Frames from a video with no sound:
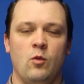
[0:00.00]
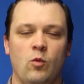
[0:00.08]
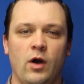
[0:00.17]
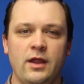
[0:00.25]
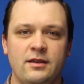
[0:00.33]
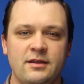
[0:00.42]

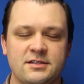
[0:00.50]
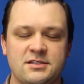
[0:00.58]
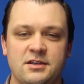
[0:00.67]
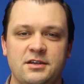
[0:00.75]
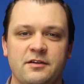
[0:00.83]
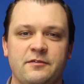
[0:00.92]
What is
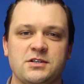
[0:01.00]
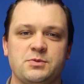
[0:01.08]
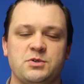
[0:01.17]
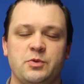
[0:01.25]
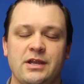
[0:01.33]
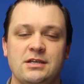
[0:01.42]
the difference
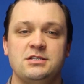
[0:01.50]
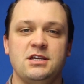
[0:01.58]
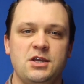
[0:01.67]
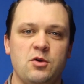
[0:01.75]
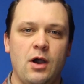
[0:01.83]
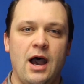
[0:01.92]
between
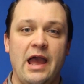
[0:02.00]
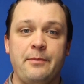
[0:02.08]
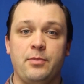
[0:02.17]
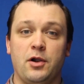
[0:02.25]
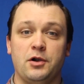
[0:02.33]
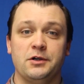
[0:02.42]
DUI
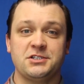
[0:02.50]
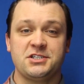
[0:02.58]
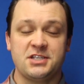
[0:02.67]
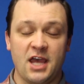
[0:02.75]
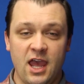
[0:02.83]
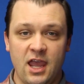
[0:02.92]
per
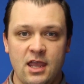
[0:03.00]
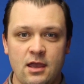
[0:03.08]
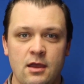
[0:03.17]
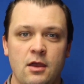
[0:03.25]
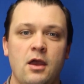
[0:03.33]
se